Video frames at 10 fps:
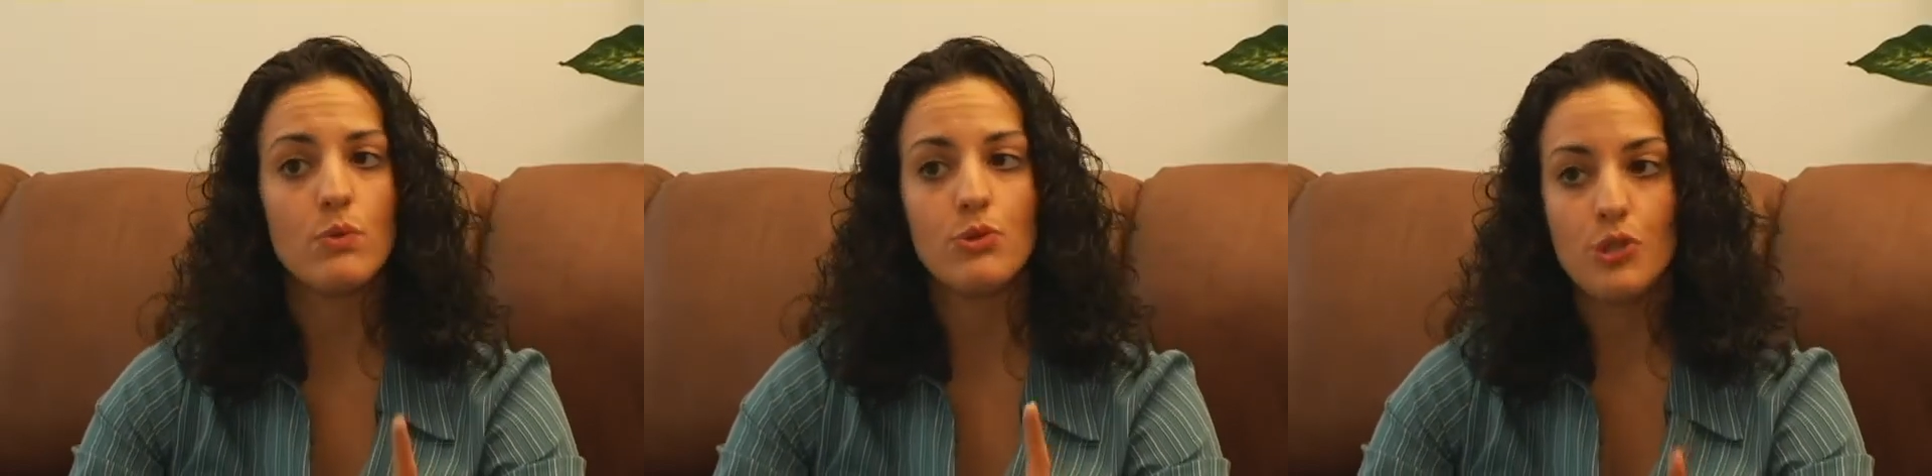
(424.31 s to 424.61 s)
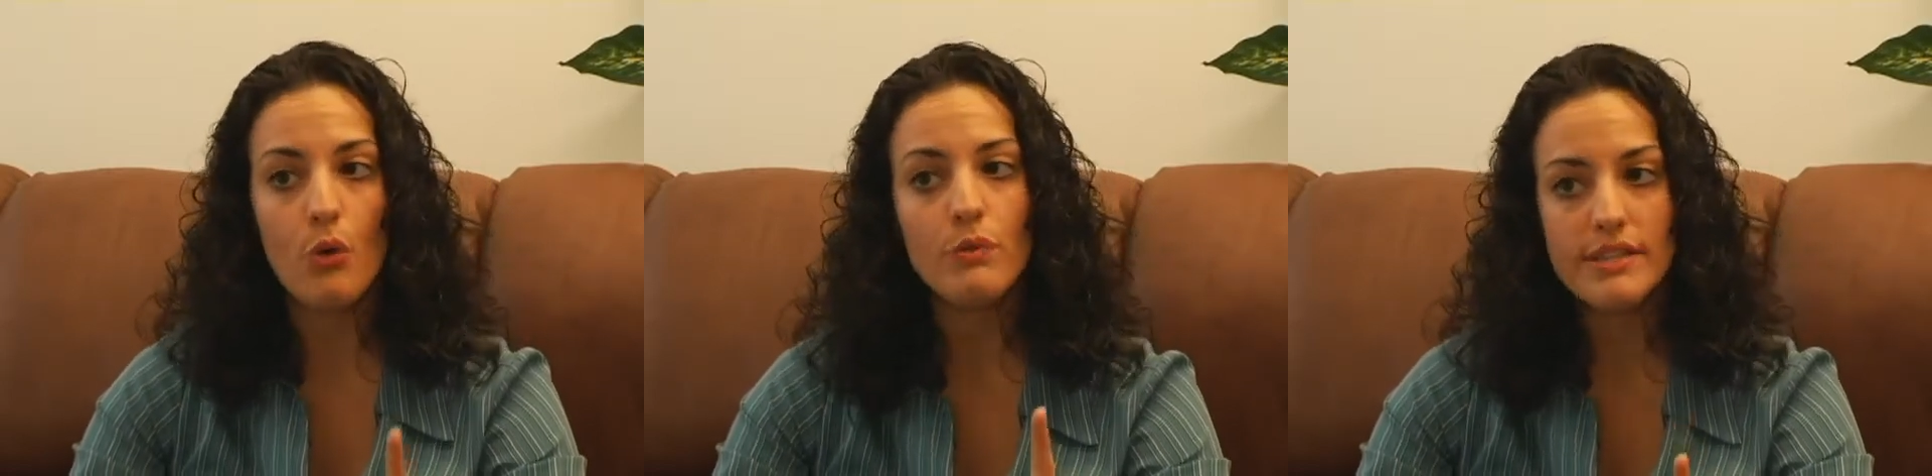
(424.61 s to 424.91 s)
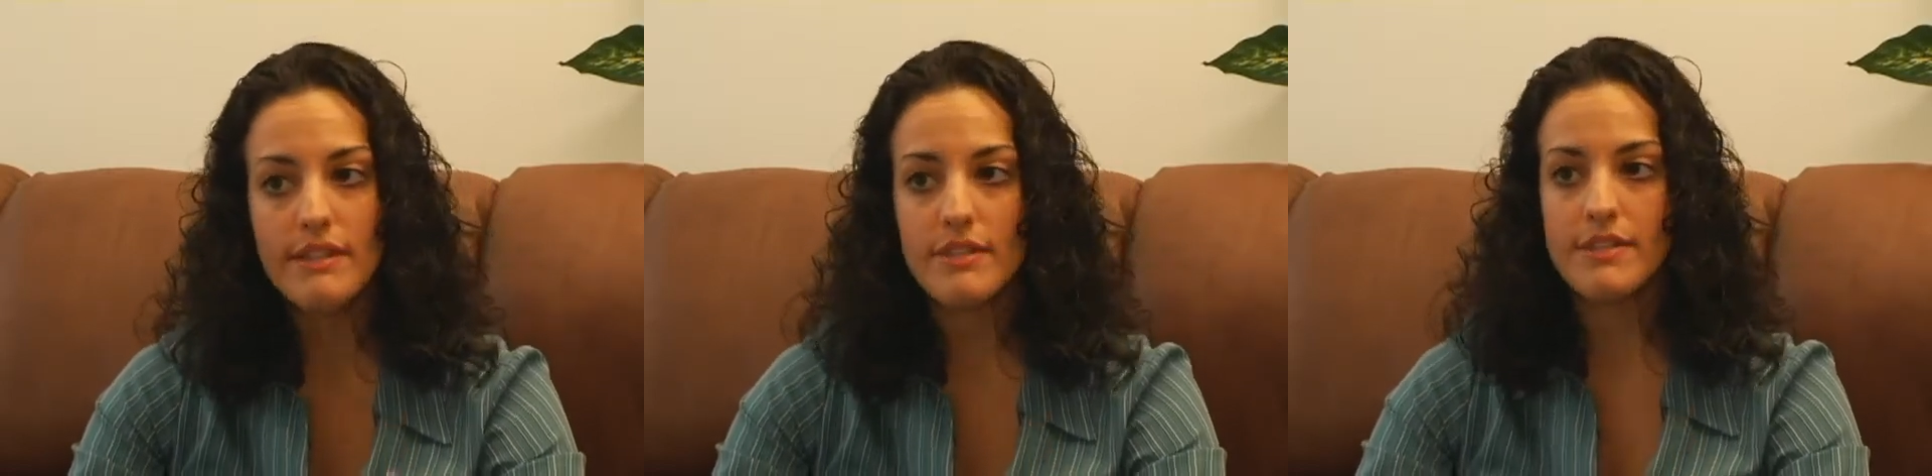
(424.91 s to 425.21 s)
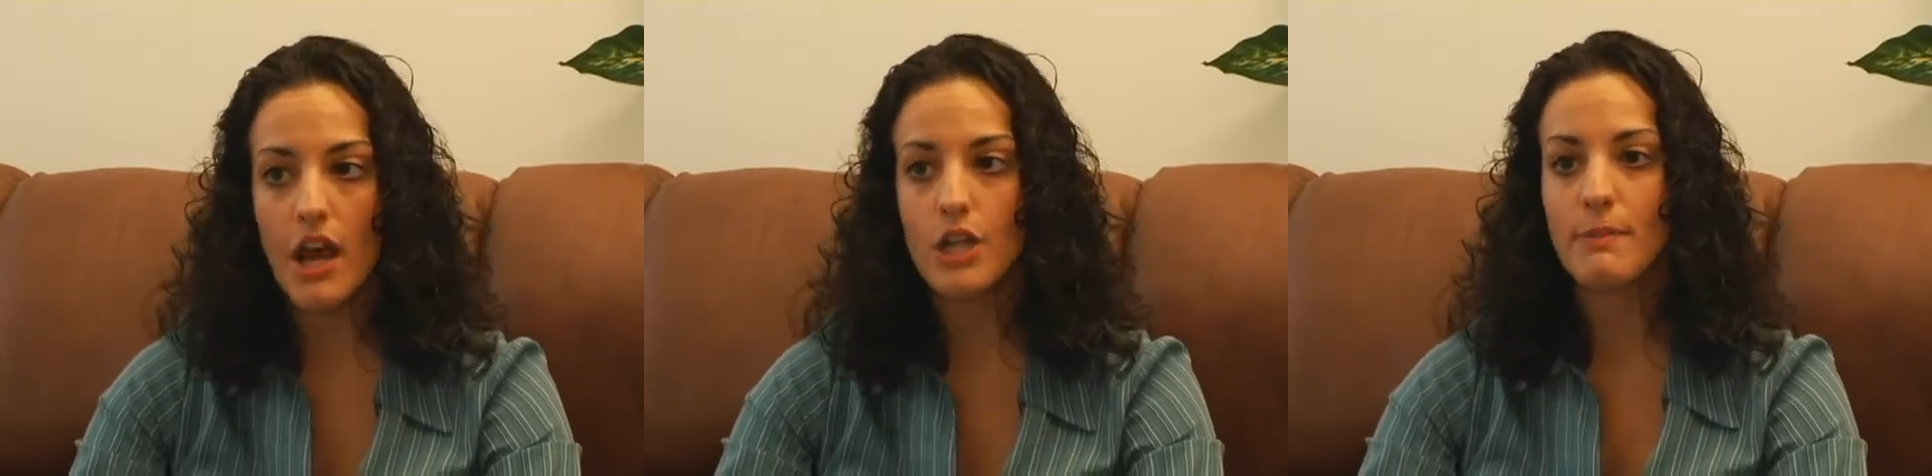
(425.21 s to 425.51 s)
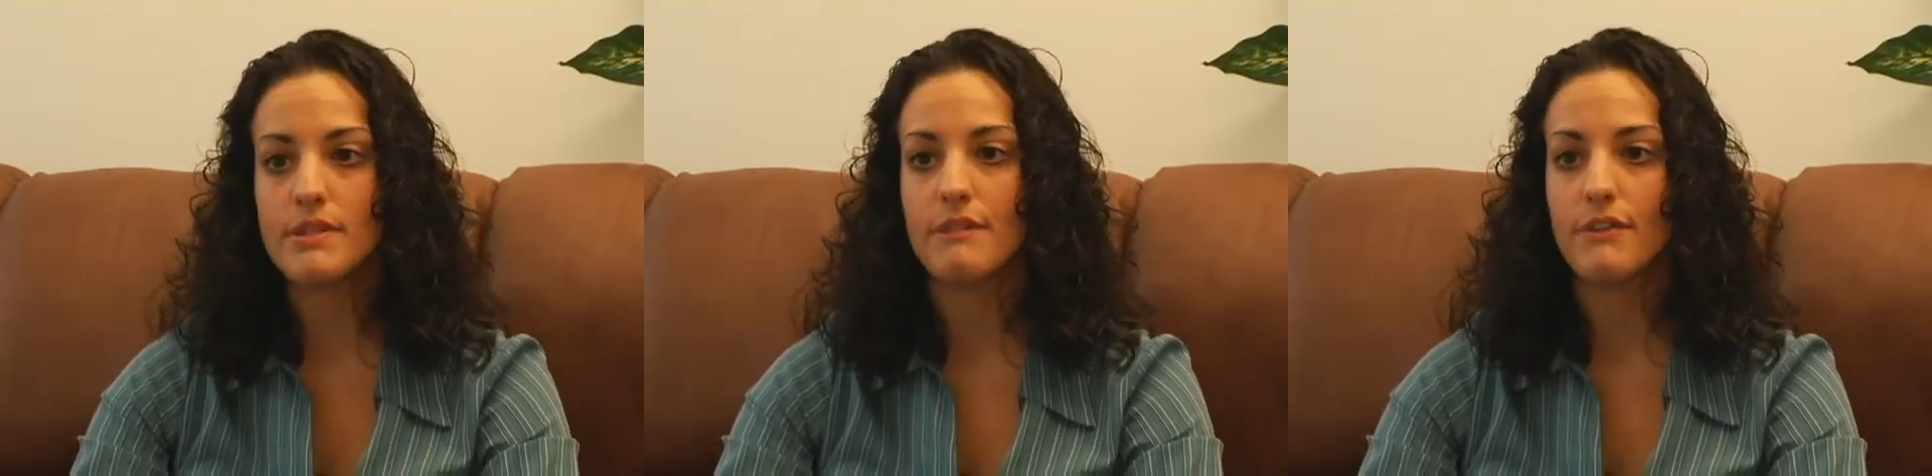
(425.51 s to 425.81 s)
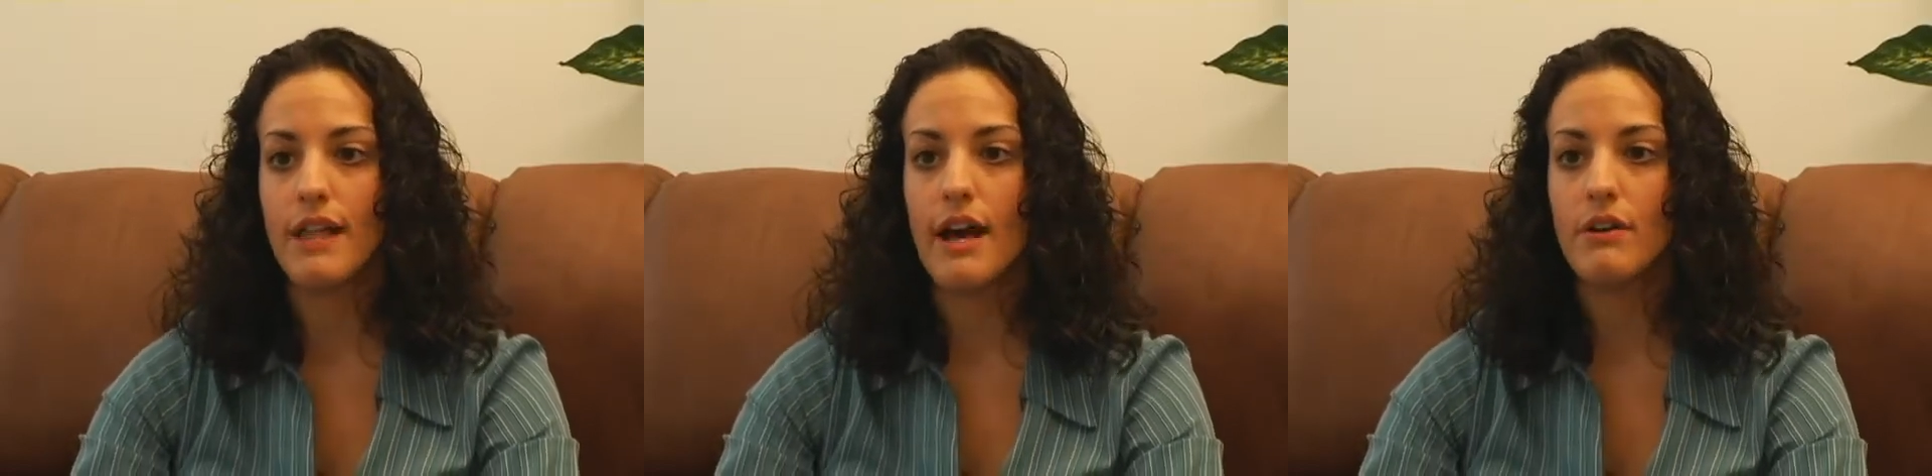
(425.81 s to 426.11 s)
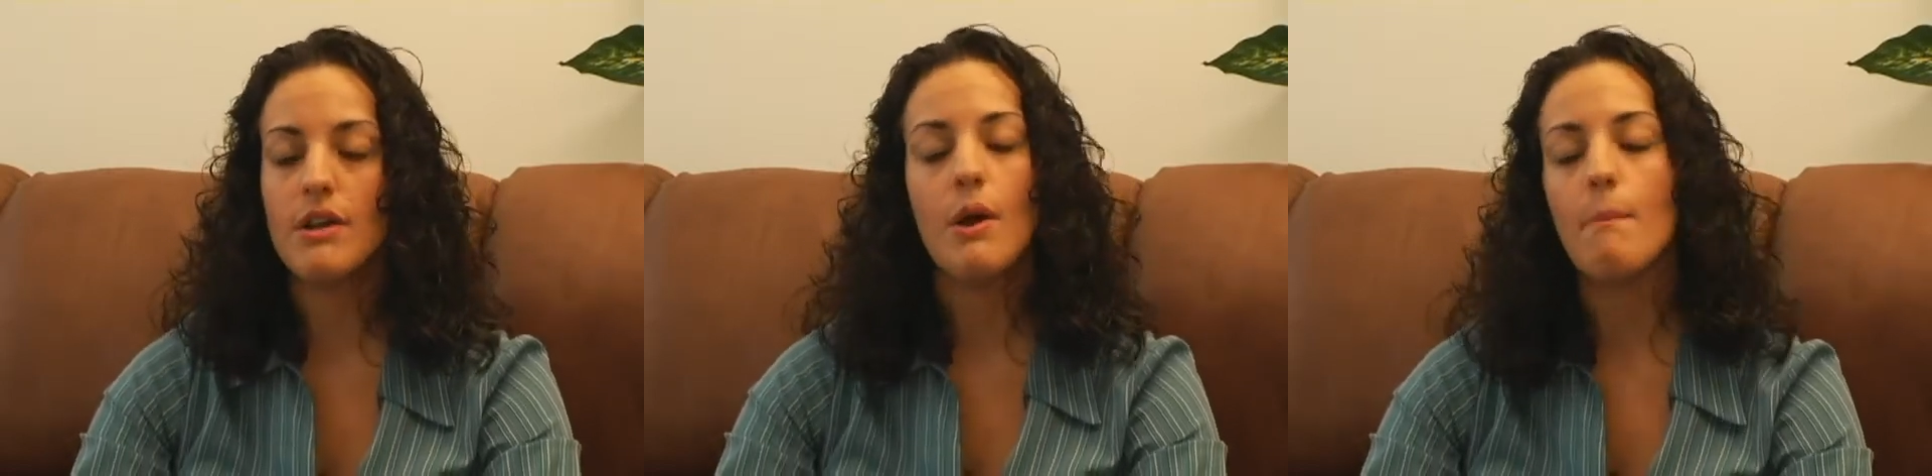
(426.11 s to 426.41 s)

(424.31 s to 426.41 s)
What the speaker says: and you don't receive these documents to fill out,